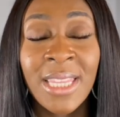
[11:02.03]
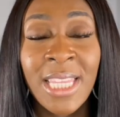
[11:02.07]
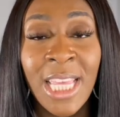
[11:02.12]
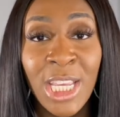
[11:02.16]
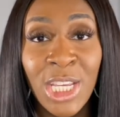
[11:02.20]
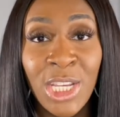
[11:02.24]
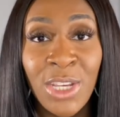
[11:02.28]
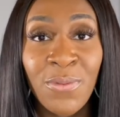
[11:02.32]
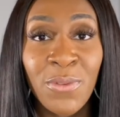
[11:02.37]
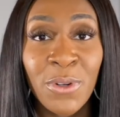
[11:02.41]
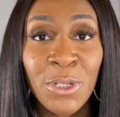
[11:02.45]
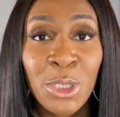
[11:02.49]

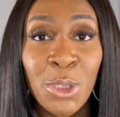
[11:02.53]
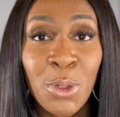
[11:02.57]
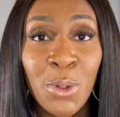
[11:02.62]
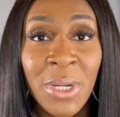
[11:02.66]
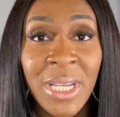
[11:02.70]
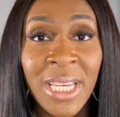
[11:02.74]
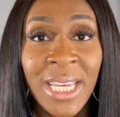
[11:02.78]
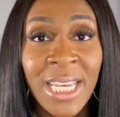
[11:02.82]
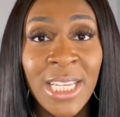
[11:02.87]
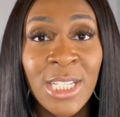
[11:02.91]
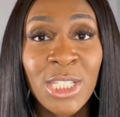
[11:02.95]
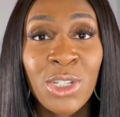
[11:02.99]
Thank you for
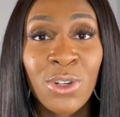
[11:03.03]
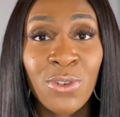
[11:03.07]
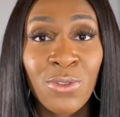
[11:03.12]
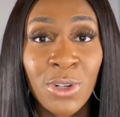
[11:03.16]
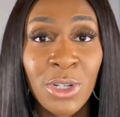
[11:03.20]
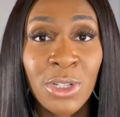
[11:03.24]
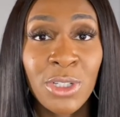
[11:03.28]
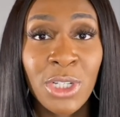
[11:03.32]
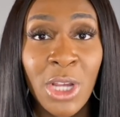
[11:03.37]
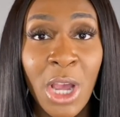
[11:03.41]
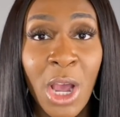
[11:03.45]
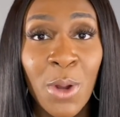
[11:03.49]
tuning in to
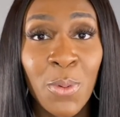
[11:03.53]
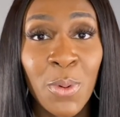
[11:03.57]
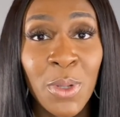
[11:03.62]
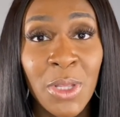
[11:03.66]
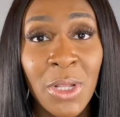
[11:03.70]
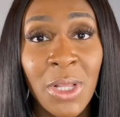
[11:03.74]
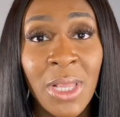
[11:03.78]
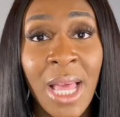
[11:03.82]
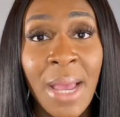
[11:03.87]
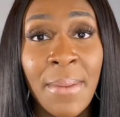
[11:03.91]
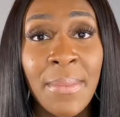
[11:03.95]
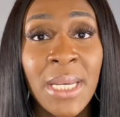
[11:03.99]
Real Talk with
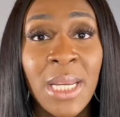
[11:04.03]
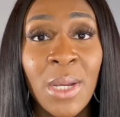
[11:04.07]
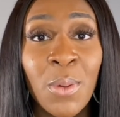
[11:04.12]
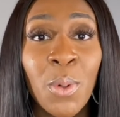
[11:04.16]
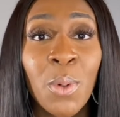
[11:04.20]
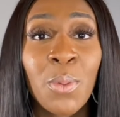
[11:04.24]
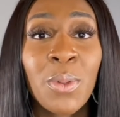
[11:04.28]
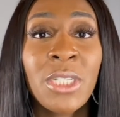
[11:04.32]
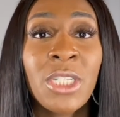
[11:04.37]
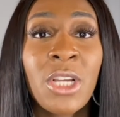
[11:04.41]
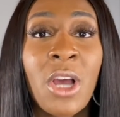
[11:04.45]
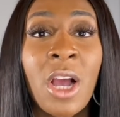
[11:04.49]
Olamide,
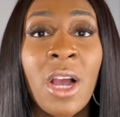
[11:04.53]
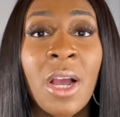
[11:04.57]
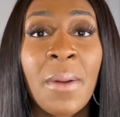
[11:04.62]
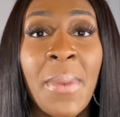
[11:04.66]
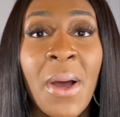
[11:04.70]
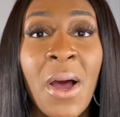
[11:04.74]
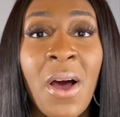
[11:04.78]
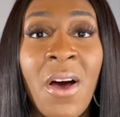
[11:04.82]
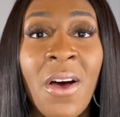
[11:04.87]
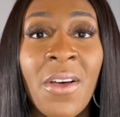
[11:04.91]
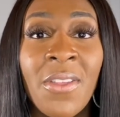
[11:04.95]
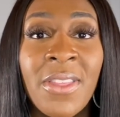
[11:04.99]
where we talk
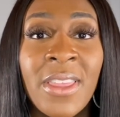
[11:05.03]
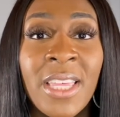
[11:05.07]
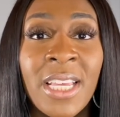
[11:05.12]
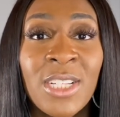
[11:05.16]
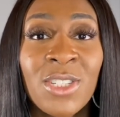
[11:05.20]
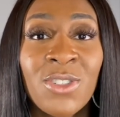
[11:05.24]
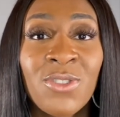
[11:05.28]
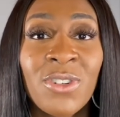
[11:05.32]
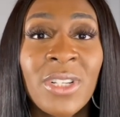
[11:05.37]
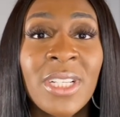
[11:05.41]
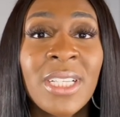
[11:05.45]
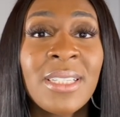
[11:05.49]
about all
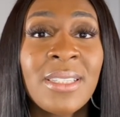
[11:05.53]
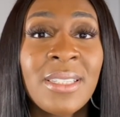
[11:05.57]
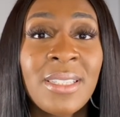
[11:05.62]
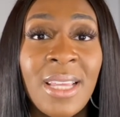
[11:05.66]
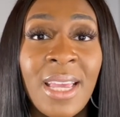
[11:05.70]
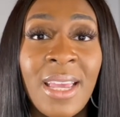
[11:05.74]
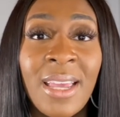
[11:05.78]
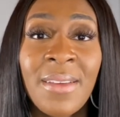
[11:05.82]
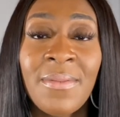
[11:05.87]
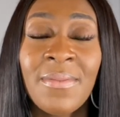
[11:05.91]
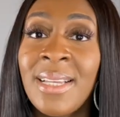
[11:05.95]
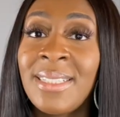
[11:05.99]
things real
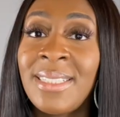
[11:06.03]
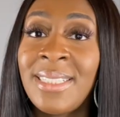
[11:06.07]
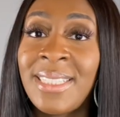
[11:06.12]
estate.